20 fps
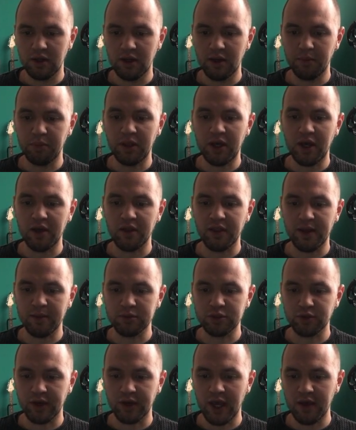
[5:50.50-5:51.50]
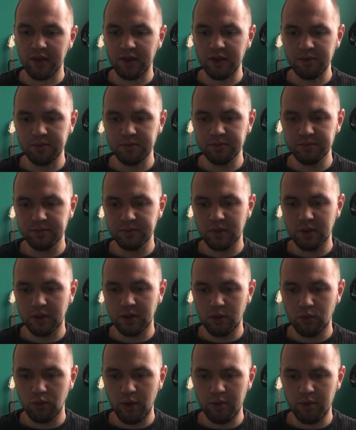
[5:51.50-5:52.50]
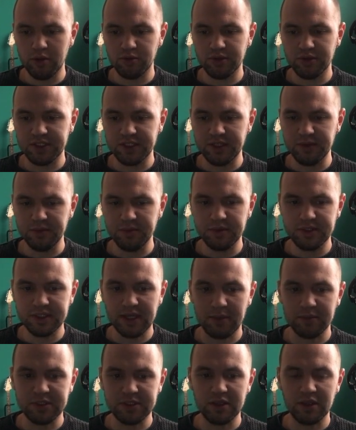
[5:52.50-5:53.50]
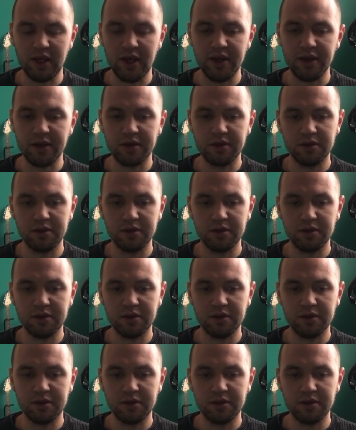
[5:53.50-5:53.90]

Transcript: apply them together, we will receive something like